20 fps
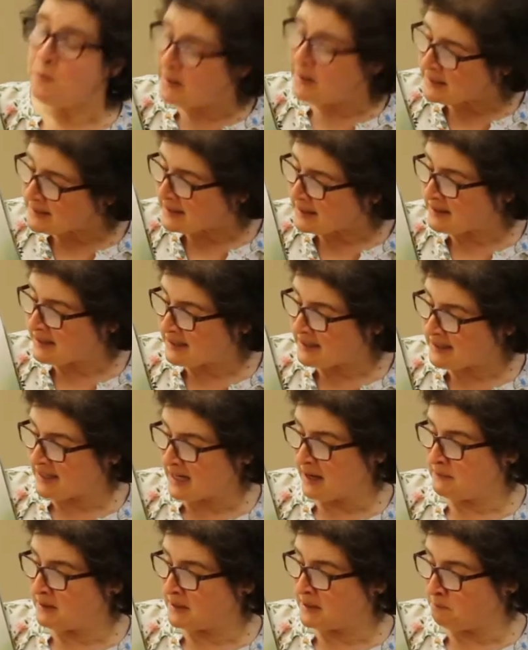It
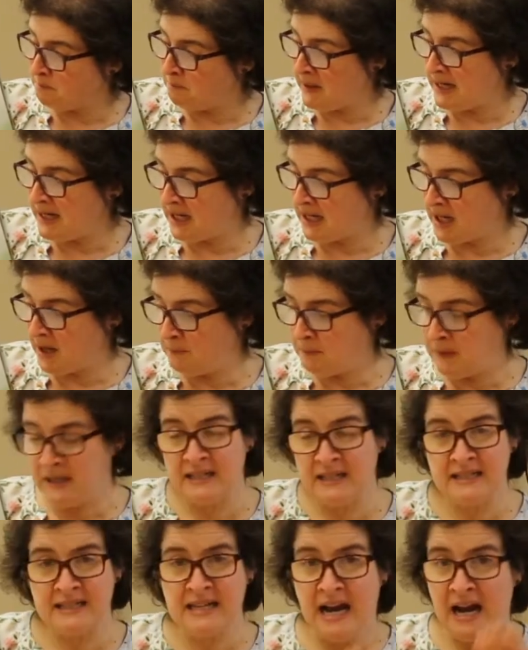wasn't the same as
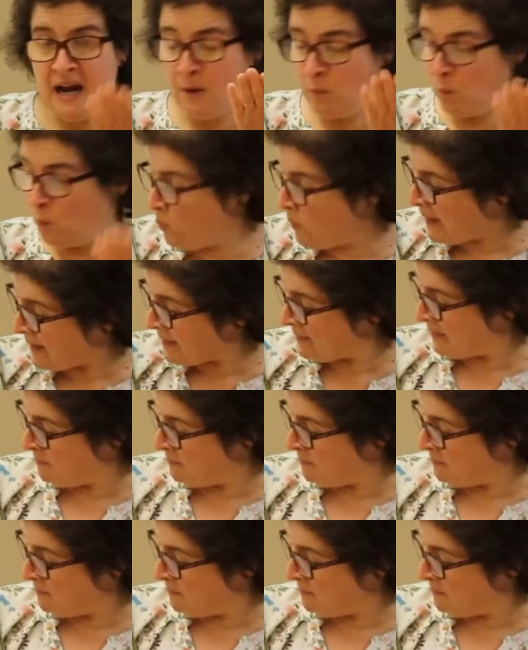being up in the sky